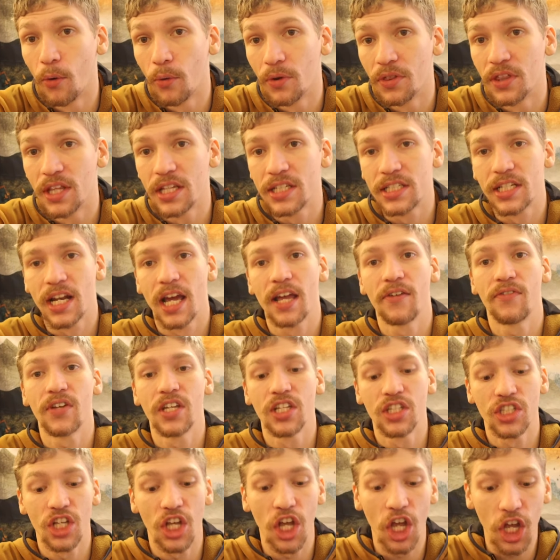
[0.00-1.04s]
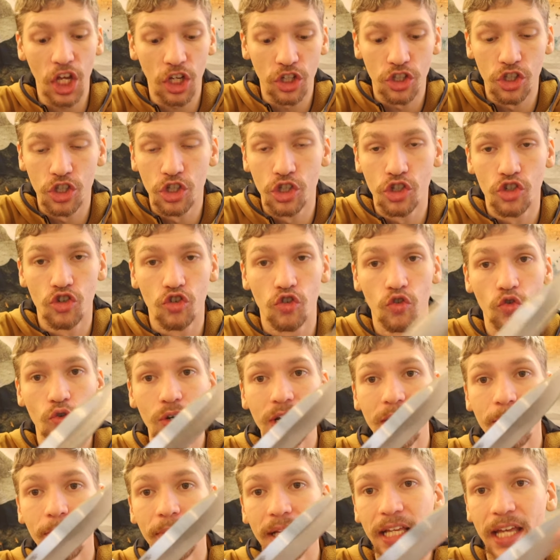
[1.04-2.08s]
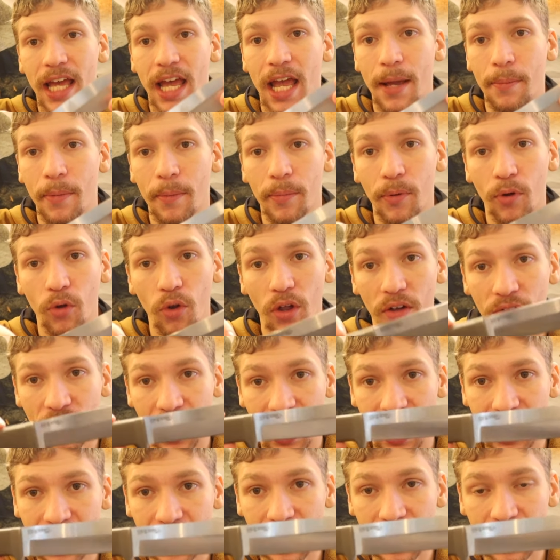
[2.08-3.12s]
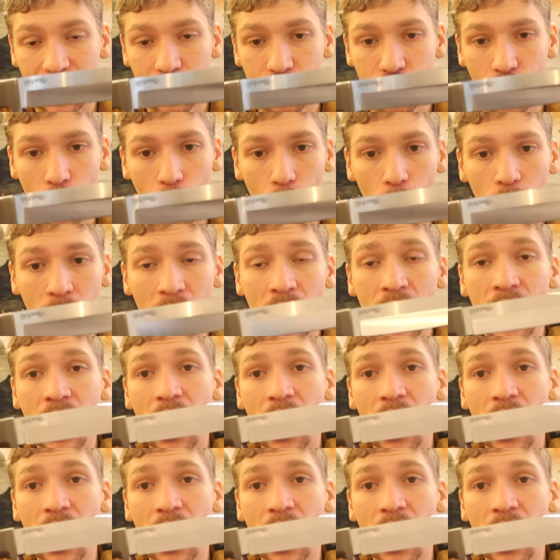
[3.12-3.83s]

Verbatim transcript: This knife is extremely capable of handling its own.